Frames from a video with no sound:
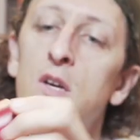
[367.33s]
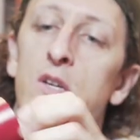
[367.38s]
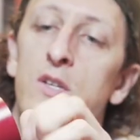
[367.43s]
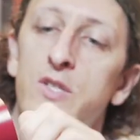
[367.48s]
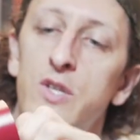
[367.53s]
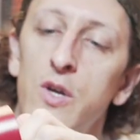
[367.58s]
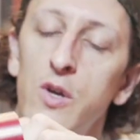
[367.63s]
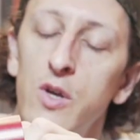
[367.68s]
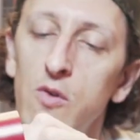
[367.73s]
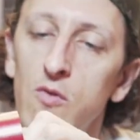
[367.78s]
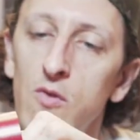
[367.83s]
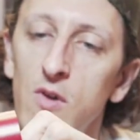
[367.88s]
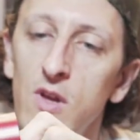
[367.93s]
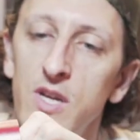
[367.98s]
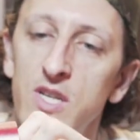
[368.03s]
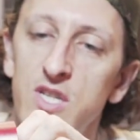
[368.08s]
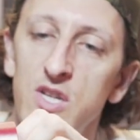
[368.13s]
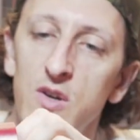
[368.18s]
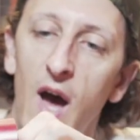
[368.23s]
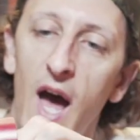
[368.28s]
So you
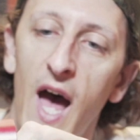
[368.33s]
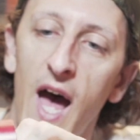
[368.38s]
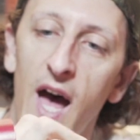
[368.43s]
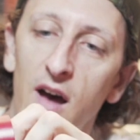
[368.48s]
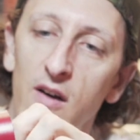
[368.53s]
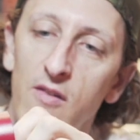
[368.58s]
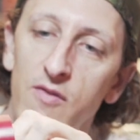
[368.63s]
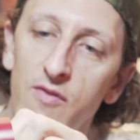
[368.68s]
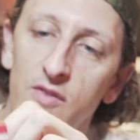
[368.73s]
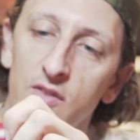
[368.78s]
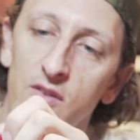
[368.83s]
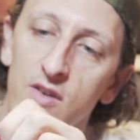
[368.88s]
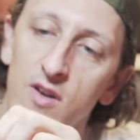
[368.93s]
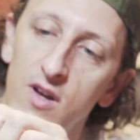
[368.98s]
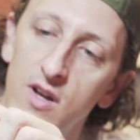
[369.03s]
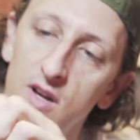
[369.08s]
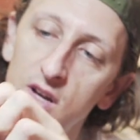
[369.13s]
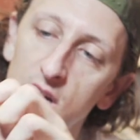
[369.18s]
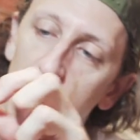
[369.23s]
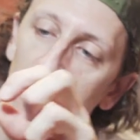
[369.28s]
really do have
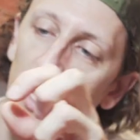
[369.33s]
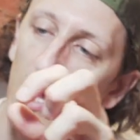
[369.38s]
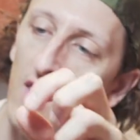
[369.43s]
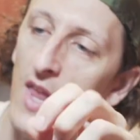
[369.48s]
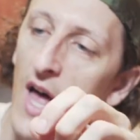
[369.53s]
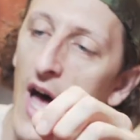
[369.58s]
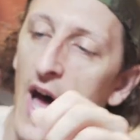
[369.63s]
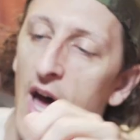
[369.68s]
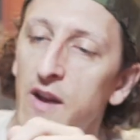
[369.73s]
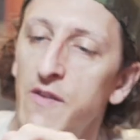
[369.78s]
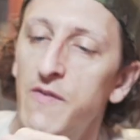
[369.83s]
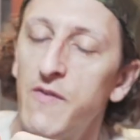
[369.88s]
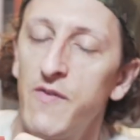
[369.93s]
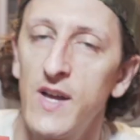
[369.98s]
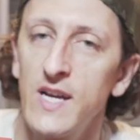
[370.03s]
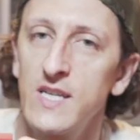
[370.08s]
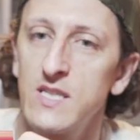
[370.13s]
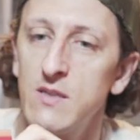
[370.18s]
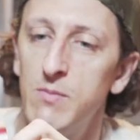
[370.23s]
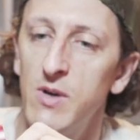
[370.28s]
a lot of
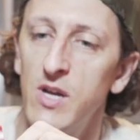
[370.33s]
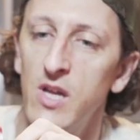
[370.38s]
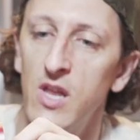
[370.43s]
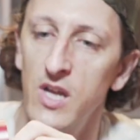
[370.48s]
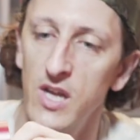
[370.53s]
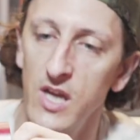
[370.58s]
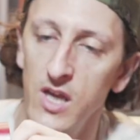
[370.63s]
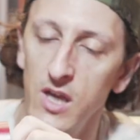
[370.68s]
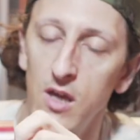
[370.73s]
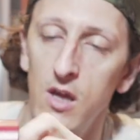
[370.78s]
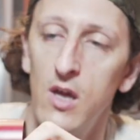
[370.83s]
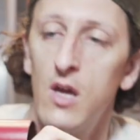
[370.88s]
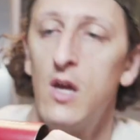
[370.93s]
flexibility.